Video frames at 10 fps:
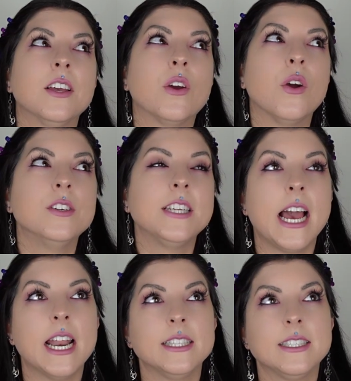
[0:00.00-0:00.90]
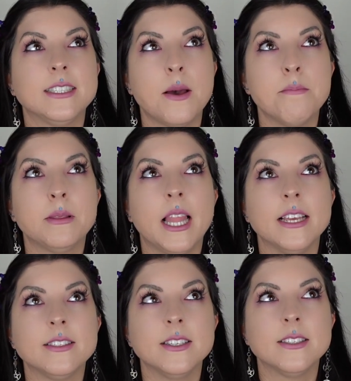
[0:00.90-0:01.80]
go down at some
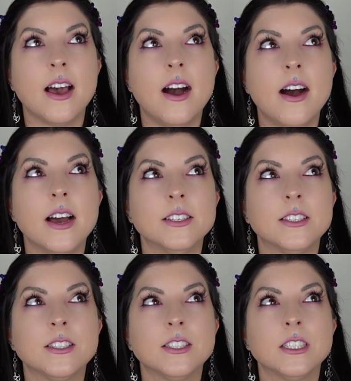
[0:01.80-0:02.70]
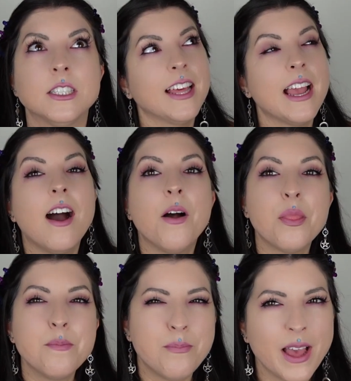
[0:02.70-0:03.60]
places aren't, they aren't
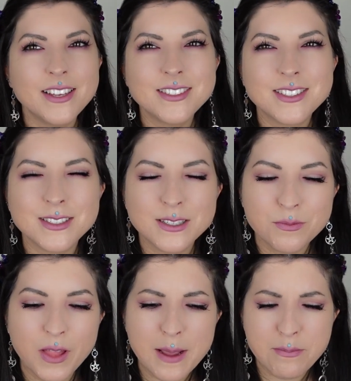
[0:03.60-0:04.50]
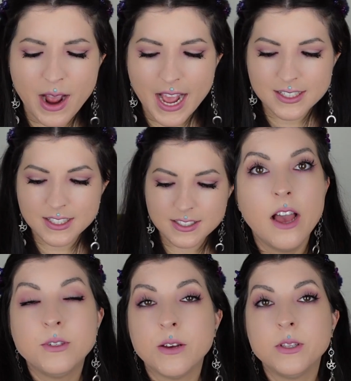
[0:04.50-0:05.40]
the best like practice.
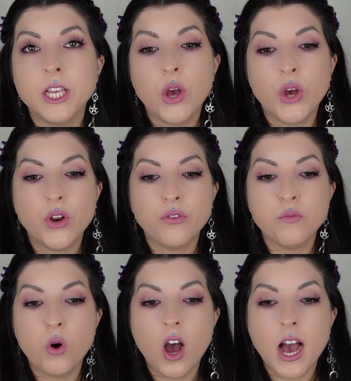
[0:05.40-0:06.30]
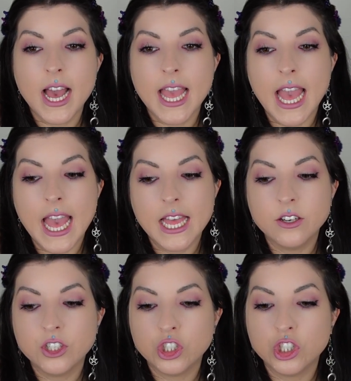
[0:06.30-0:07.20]
I've definitely heard of more
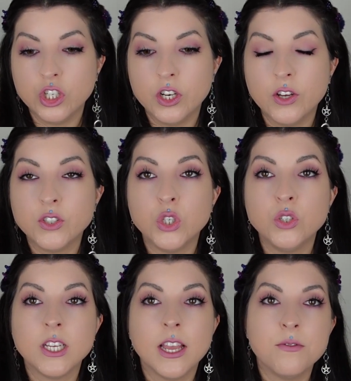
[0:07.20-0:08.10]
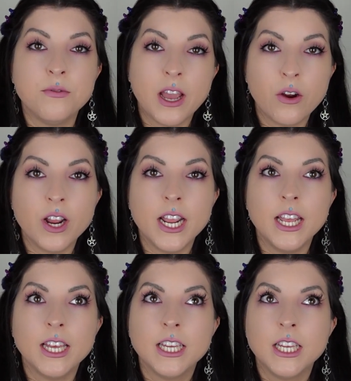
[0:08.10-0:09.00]
high-end studios using
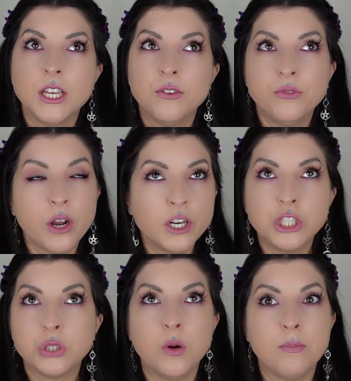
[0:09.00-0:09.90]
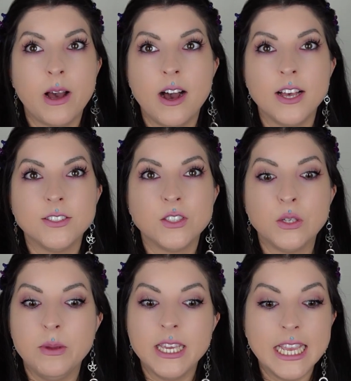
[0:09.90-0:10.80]
very, very short bars
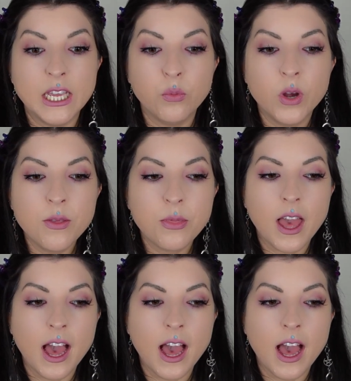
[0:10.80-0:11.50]
to begin with.